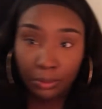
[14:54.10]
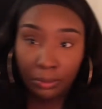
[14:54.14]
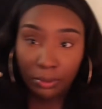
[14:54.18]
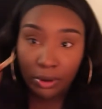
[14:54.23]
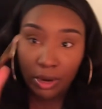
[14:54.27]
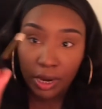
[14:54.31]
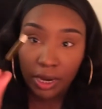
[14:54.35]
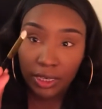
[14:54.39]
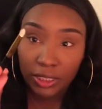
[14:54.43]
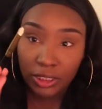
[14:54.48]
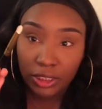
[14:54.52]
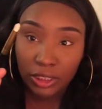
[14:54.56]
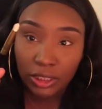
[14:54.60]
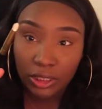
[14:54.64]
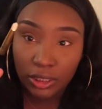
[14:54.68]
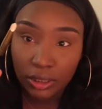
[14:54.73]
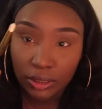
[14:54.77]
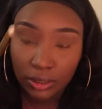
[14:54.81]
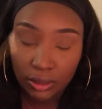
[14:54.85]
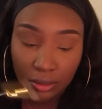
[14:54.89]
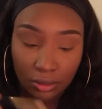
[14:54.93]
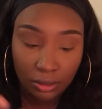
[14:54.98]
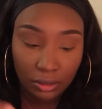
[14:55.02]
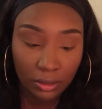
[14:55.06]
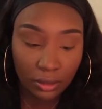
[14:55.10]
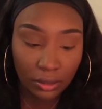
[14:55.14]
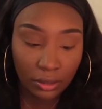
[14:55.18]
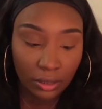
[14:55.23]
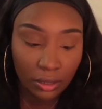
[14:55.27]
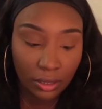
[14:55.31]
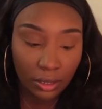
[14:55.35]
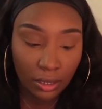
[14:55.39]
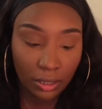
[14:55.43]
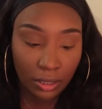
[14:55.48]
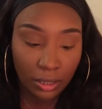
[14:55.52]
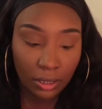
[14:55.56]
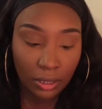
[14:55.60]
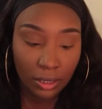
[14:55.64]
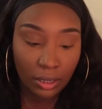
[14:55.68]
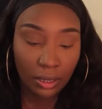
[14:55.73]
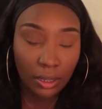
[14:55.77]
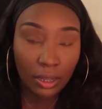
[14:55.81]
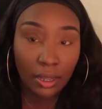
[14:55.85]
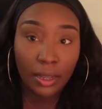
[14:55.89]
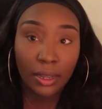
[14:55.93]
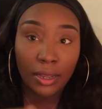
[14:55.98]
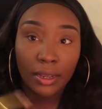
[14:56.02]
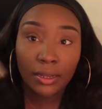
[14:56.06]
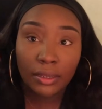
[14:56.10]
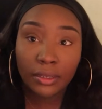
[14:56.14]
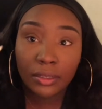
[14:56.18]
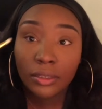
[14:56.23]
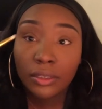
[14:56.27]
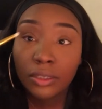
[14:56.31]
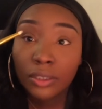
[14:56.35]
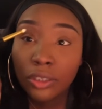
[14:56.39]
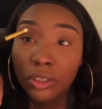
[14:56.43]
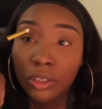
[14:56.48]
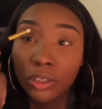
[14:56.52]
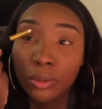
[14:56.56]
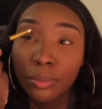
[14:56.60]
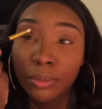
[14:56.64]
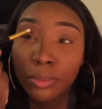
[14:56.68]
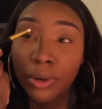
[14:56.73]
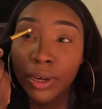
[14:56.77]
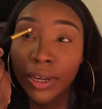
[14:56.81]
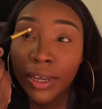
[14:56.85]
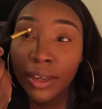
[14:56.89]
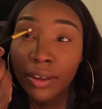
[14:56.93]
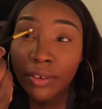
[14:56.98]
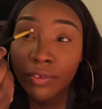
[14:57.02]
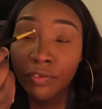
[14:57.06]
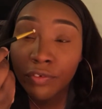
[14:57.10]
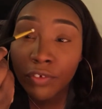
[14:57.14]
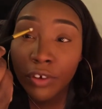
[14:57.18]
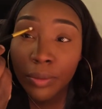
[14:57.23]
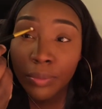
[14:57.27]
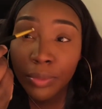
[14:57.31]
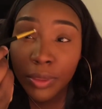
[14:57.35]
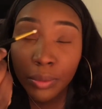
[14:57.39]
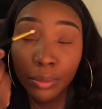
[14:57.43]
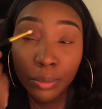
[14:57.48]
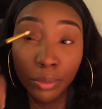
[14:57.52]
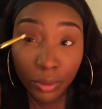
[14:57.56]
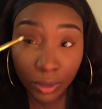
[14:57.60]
brush and you bring it from